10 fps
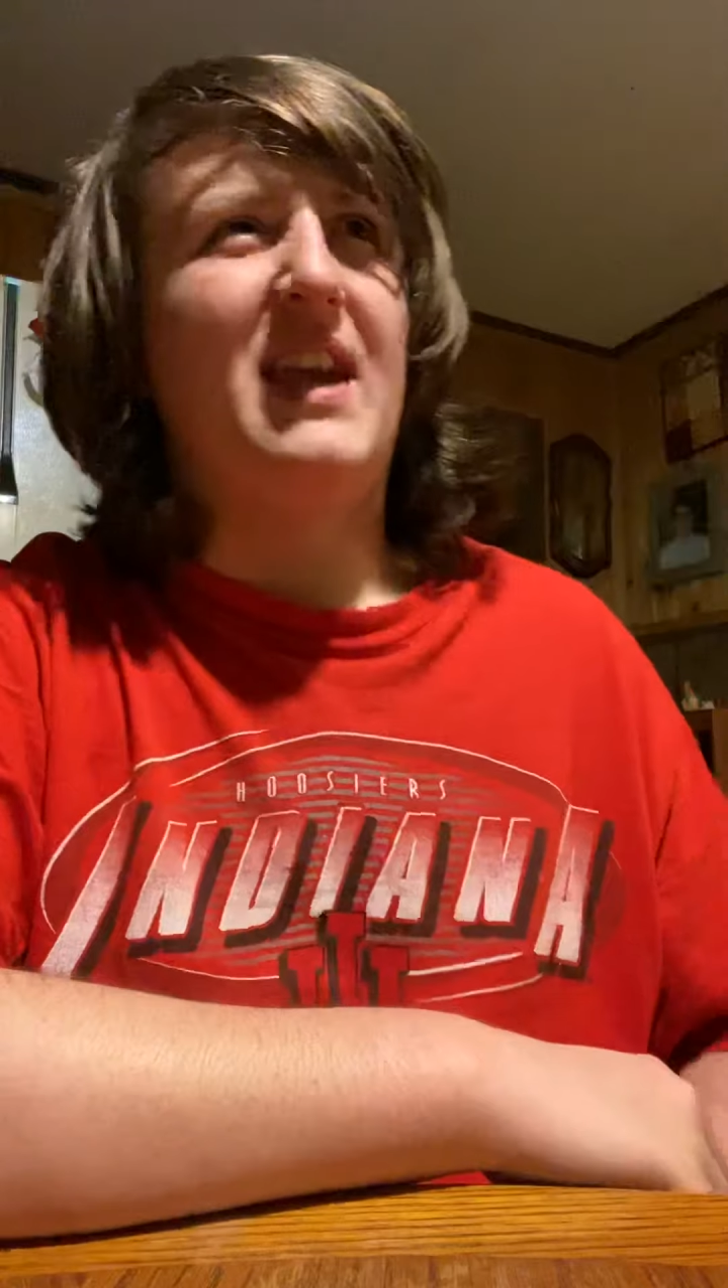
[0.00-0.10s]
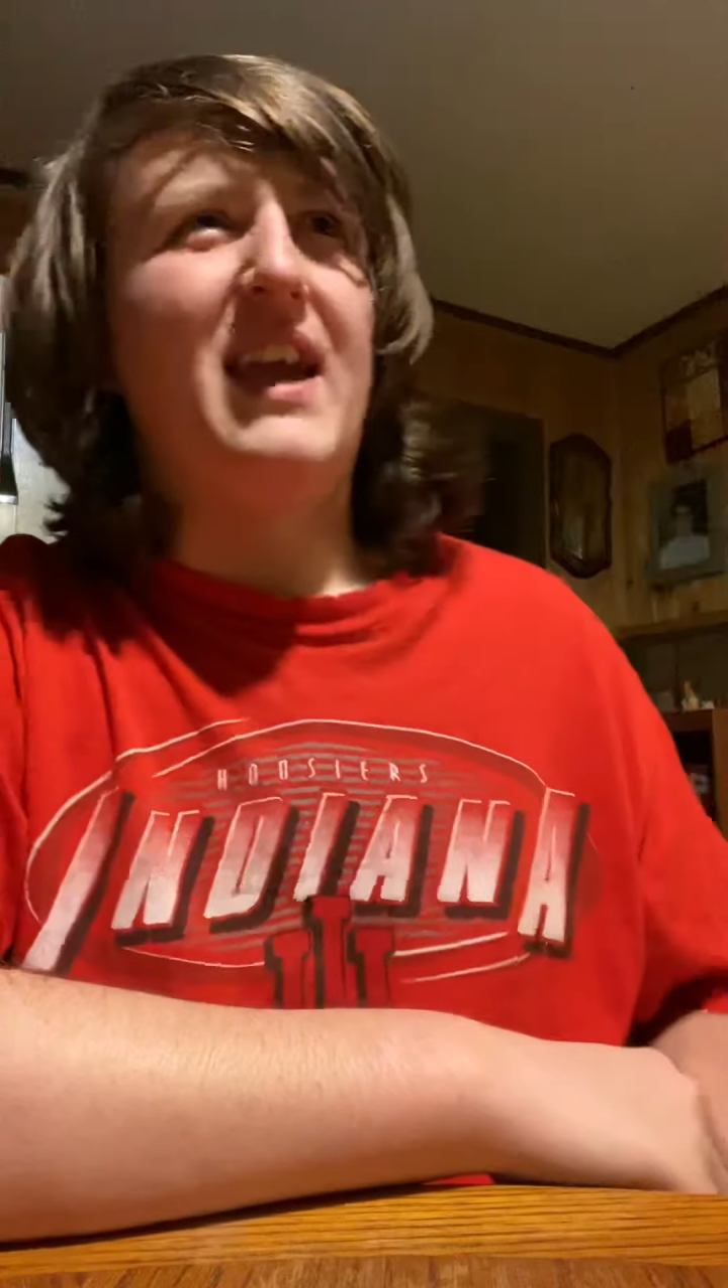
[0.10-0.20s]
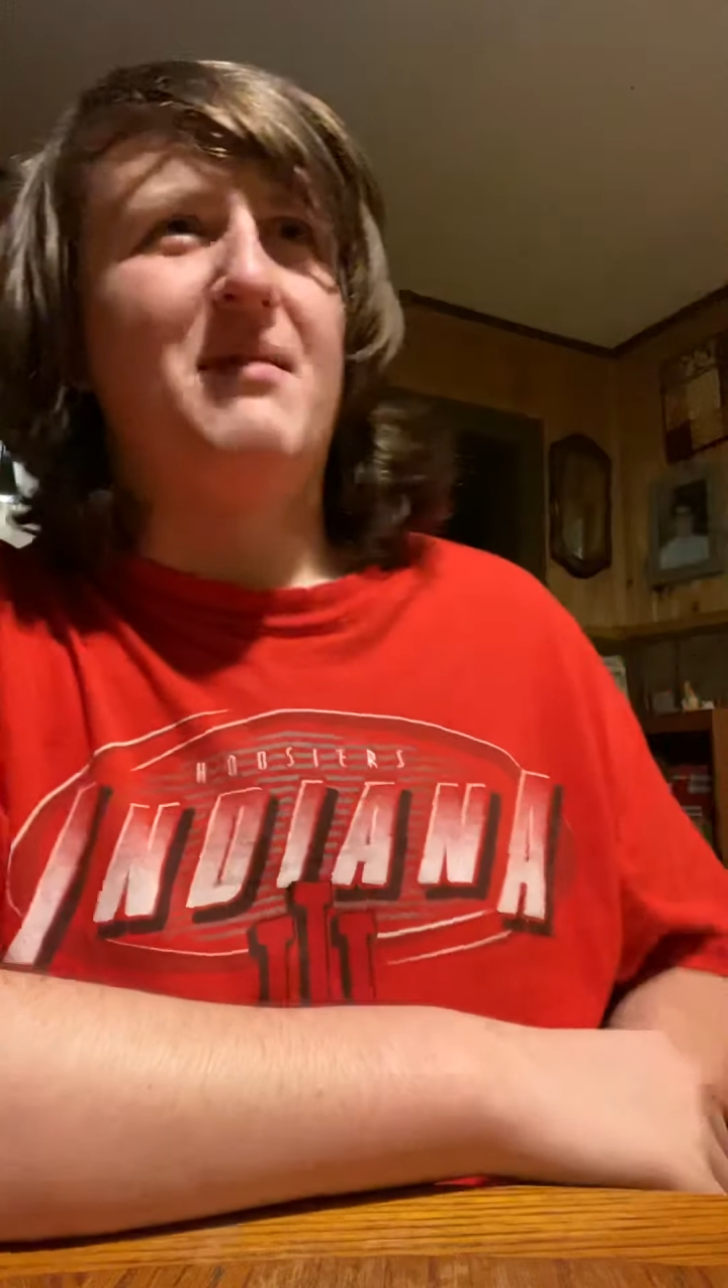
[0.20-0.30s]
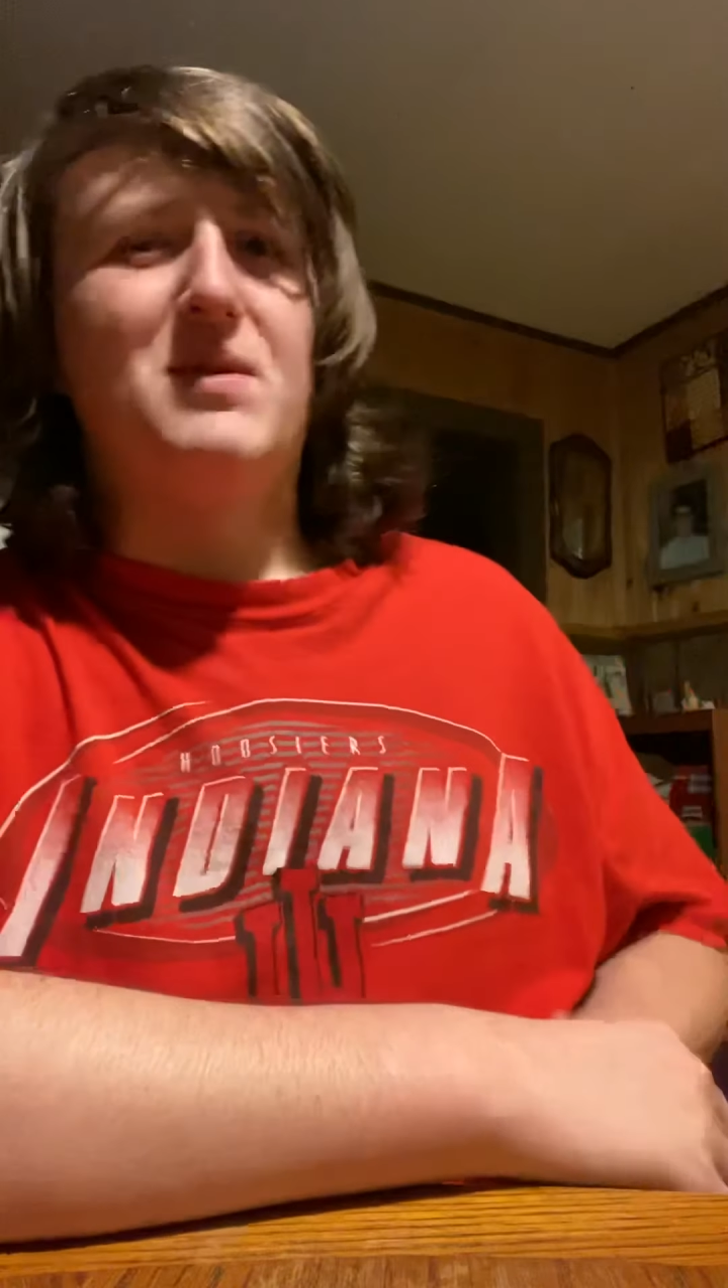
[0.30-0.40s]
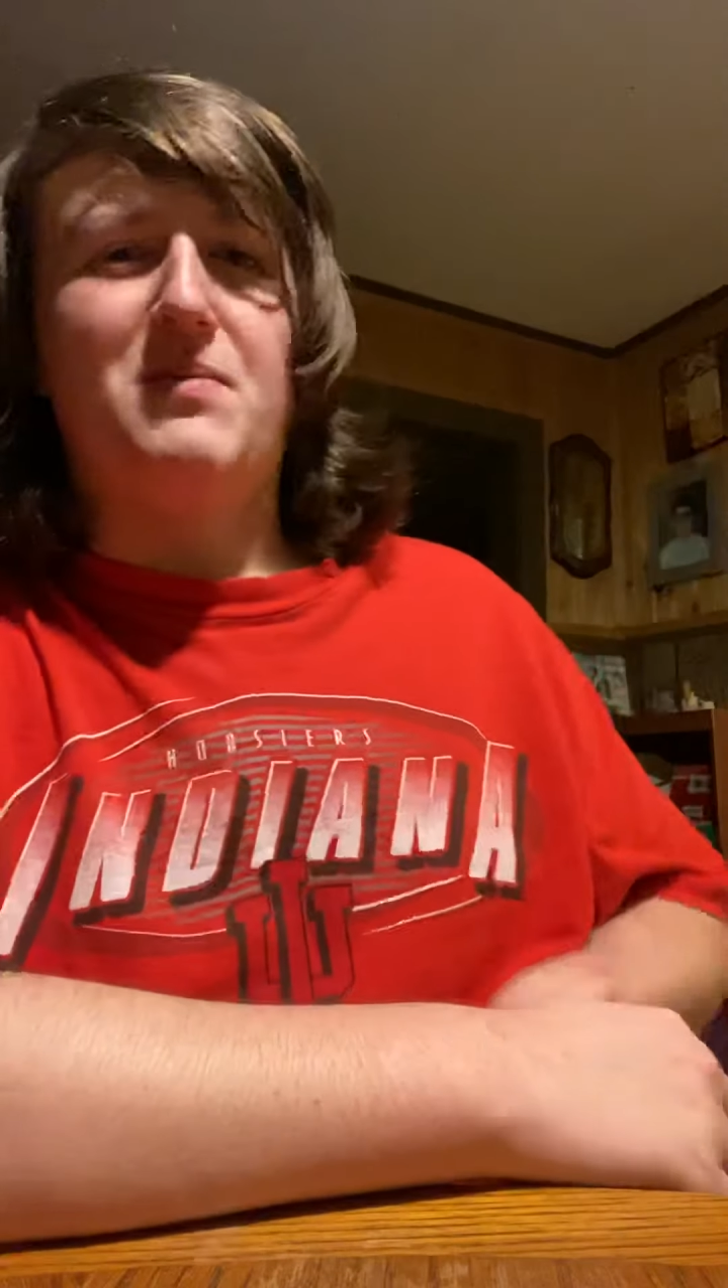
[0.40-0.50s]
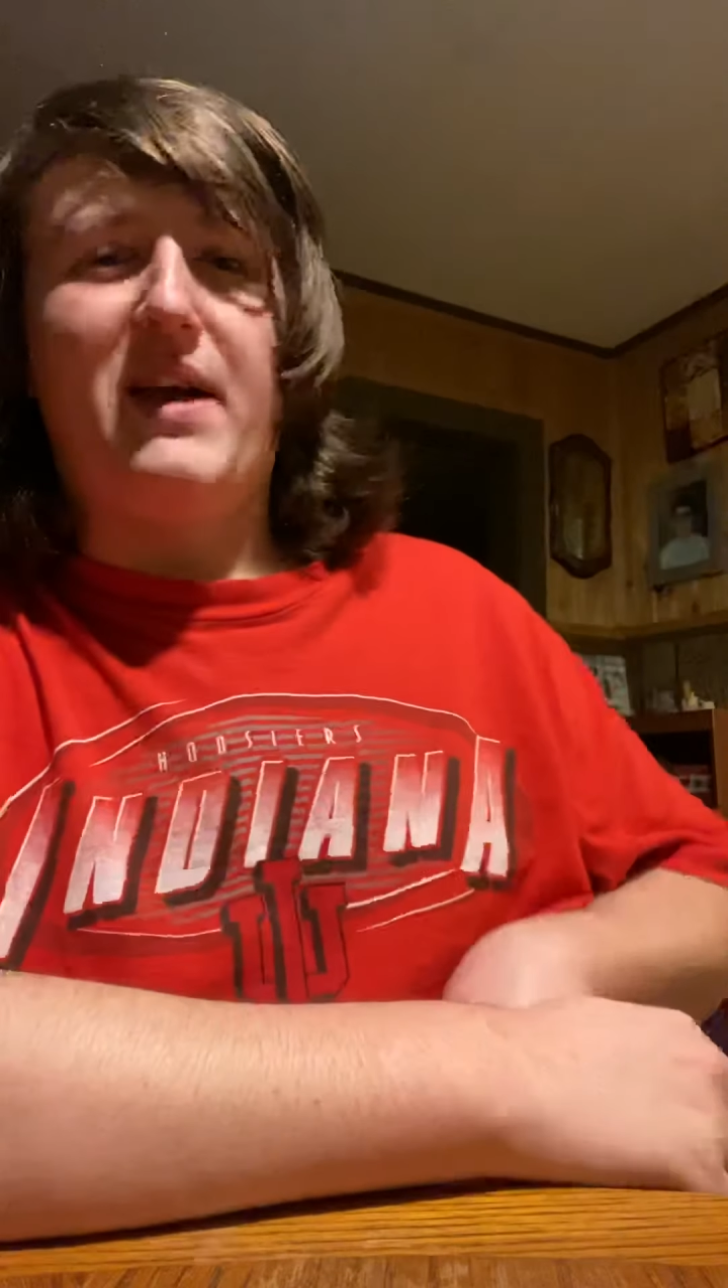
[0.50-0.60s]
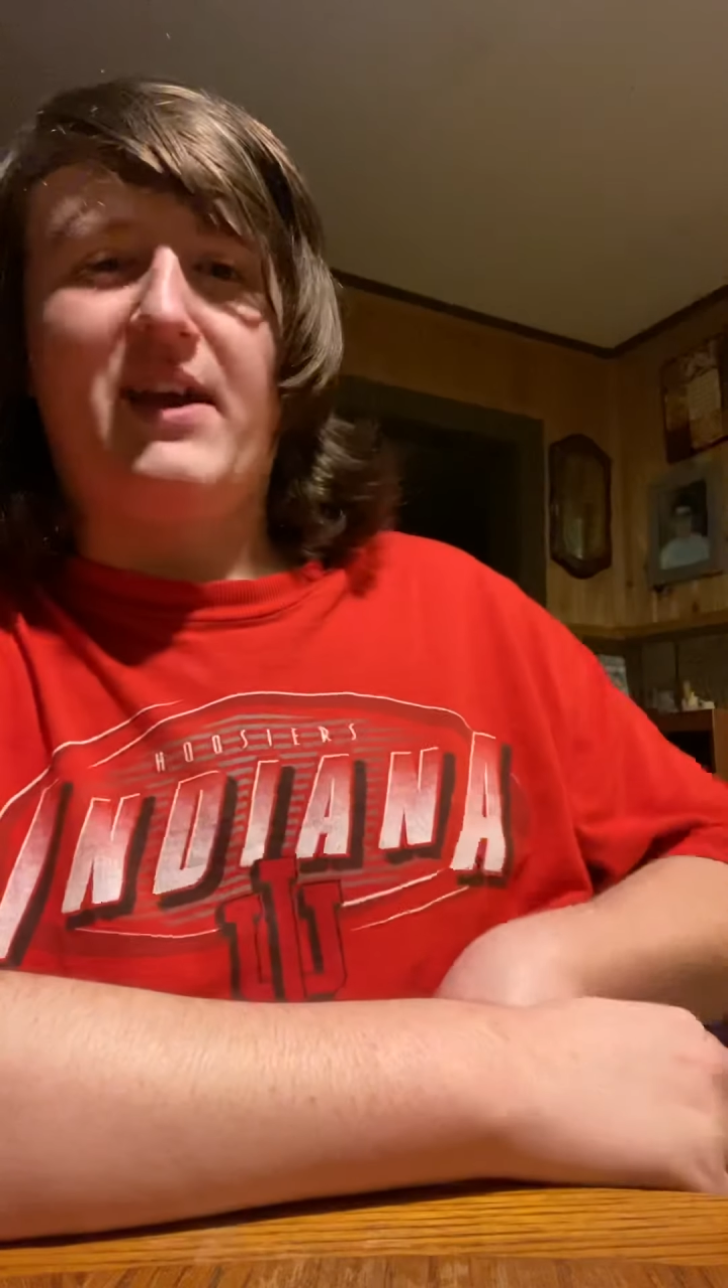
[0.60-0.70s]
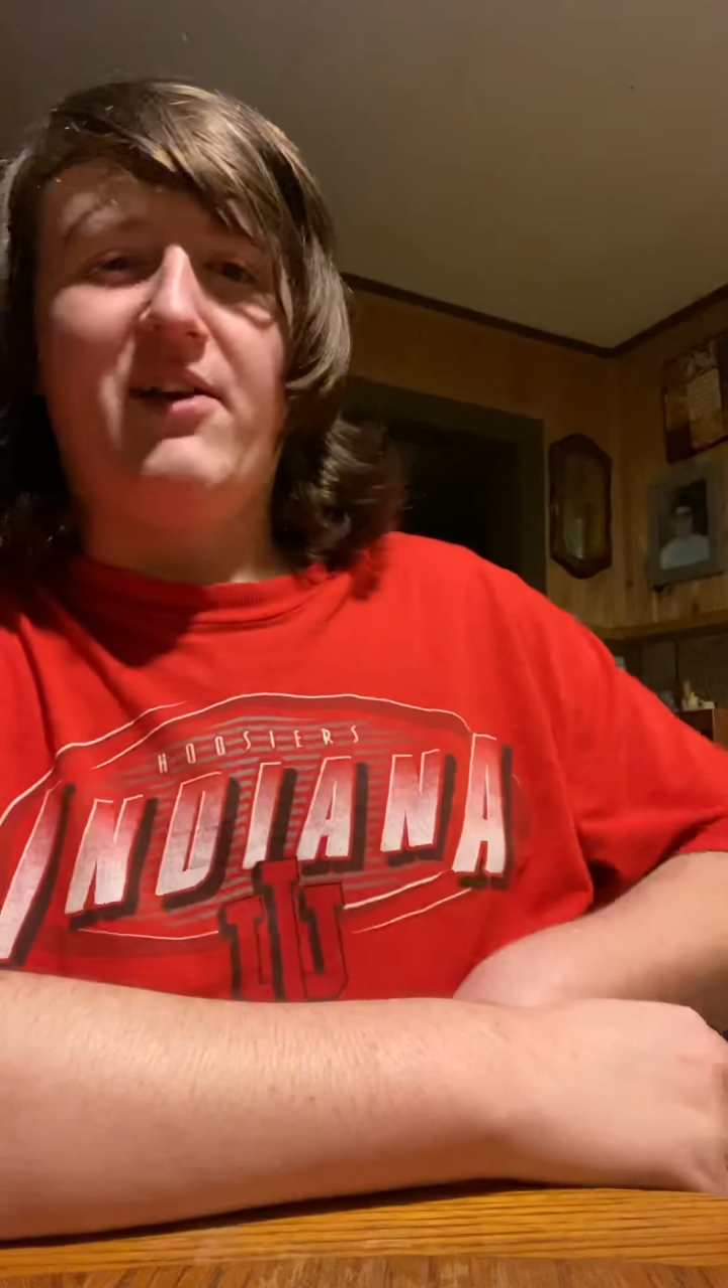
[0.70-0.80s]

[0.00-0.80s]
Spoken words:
Games back